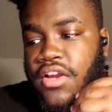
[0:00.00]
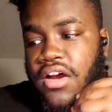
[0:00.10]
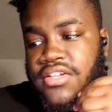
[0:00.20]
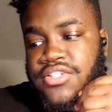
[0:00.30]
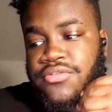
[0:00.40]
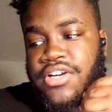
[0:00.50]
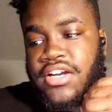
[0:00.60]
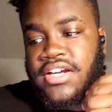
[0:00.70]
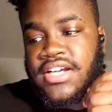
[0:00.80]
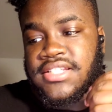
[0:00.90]
Also,
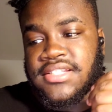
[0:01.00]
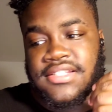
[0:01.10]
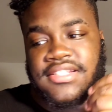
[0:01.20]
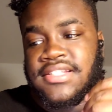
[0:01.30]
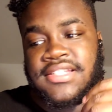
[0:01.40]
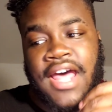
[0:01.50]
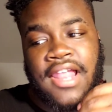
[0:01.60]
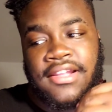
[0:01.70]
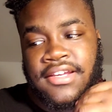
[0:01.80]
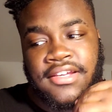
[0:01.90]
Kirk Cousins is not
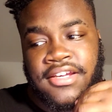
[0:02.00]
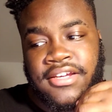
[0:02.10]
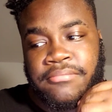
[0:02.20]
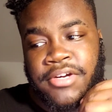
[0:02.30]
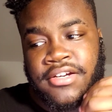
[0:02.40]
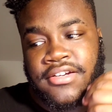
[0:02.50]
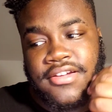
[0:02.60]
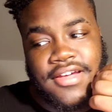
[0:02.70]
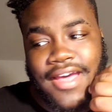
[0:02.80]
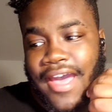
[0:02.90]
looking good, bro,
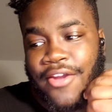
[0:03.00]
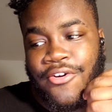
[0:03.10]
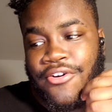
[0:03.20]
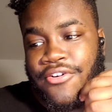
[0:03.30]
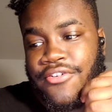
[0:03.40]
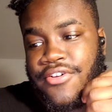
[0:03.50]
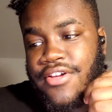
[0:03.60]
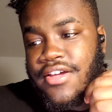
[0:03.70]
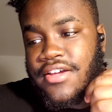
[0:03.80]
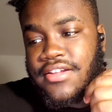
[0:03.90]
at all.
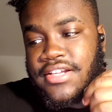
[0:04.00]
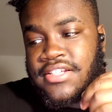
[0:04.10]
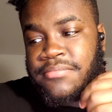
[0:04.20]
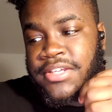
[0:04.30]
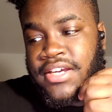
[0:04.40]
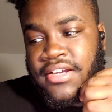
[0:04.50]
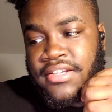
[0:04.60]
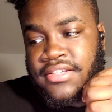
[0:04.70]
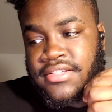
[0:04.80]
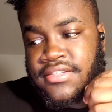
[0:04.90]
Let's be
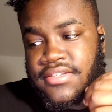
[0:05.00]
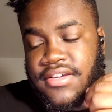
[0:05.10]
honest.